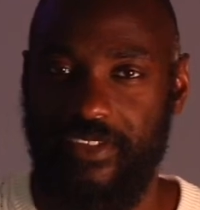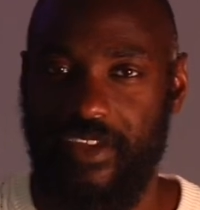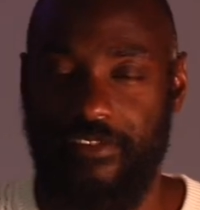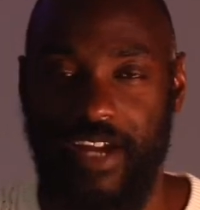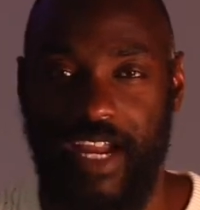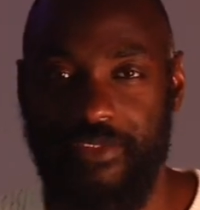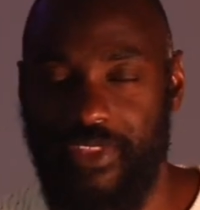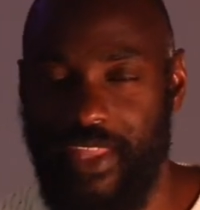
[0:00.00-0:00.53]

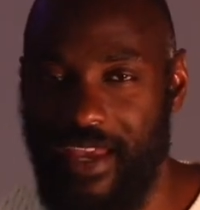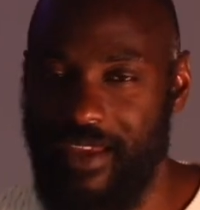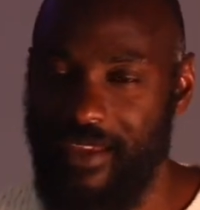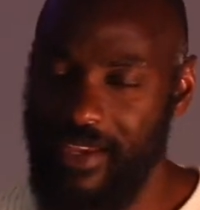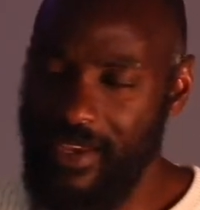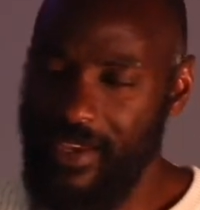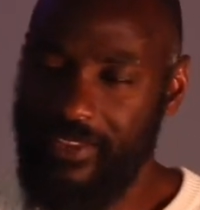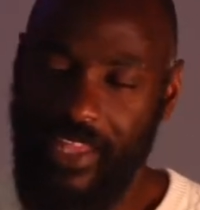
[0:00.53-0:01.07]
are out there,
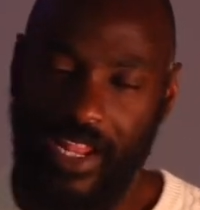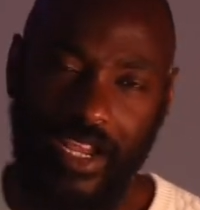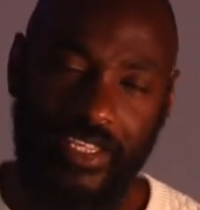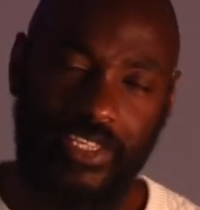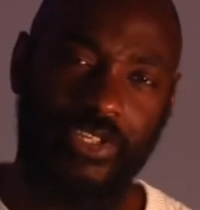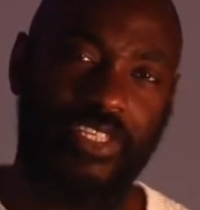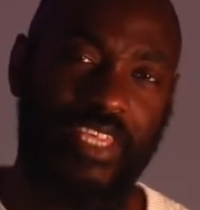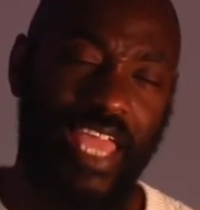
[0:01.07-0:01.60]
that I
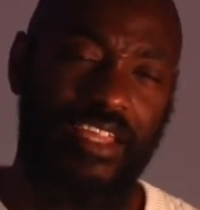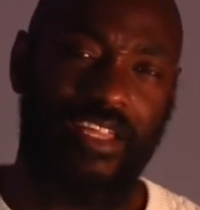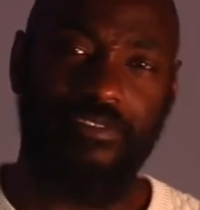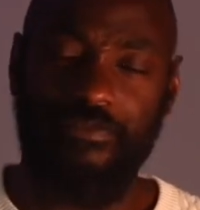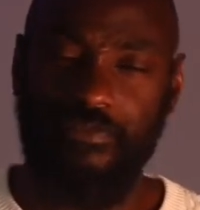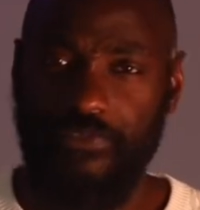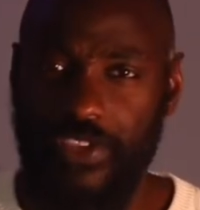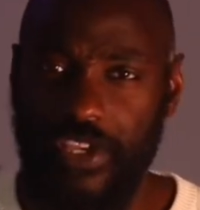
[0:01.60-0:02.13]
could get
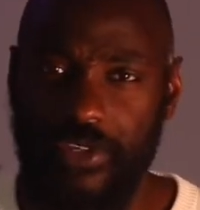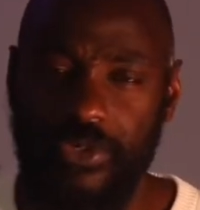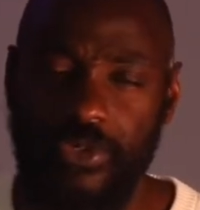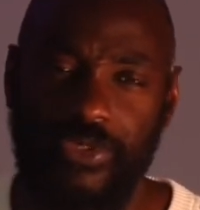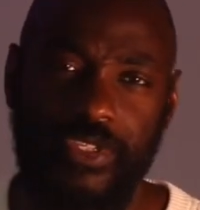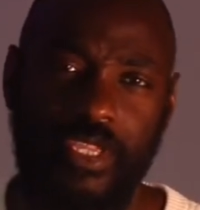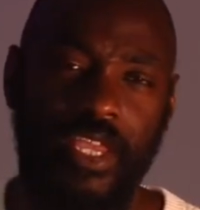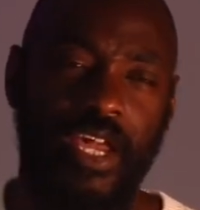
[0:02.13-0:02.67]

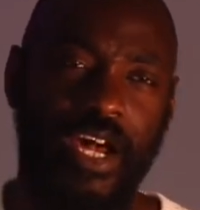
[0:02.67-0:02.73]
confused,